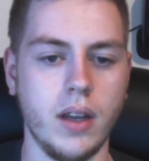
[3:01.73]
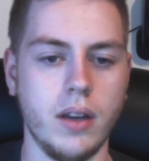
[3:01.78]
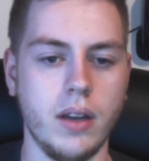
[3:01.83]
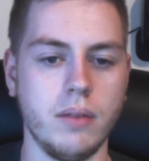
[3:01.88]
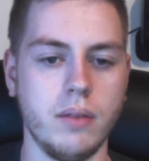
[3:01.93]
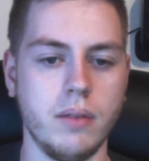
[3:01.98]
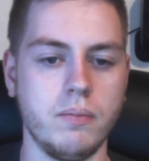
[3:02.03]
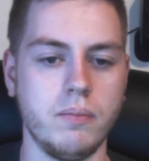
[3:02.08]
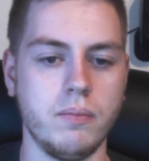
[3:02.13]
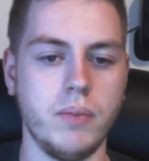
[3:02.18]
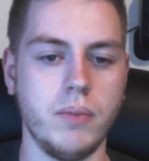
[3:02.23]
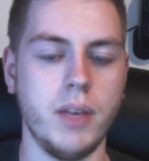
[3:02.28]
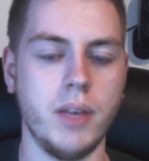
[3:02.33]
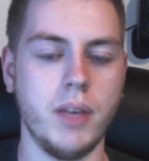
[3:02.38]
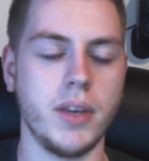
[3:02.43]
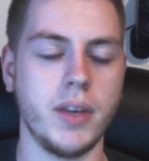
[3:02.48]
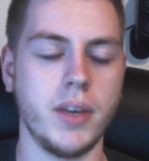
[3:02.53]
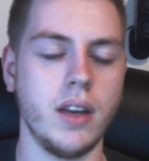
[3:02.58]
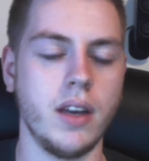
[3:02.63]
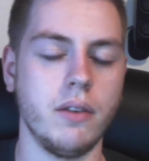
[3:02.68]
By the
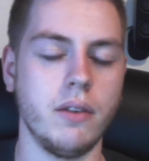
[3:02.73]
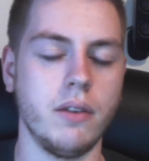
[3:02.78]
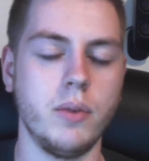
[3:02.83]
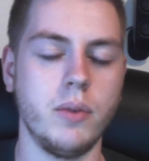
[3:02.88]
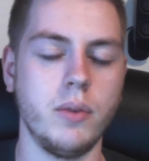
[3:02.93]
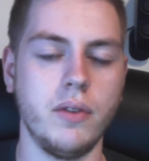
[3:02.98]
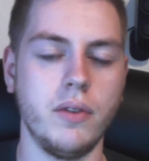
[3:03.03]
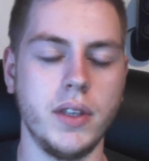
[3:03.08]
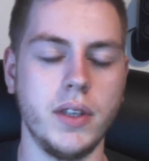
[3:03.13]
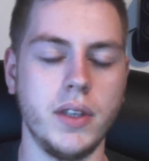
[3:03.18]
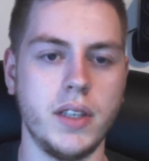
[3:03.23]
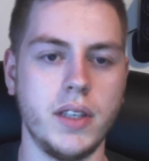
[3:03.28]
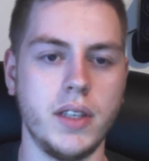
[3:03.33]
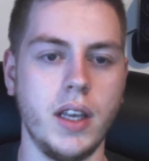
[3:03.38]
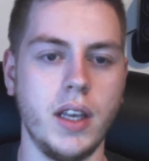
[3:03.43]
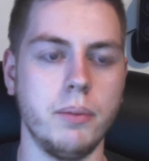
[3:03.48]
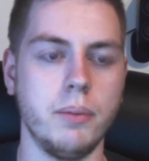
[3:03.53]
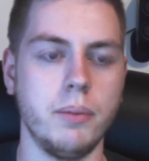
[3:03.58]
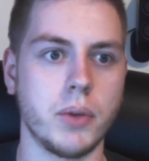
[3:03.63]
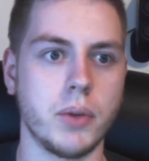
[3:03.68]
beginning of the movie, see him
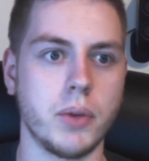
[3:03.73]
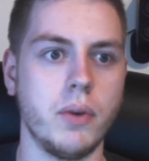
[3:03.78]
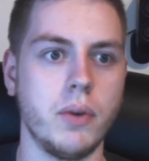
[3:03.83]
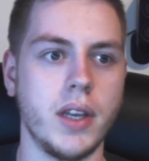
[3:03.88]
quit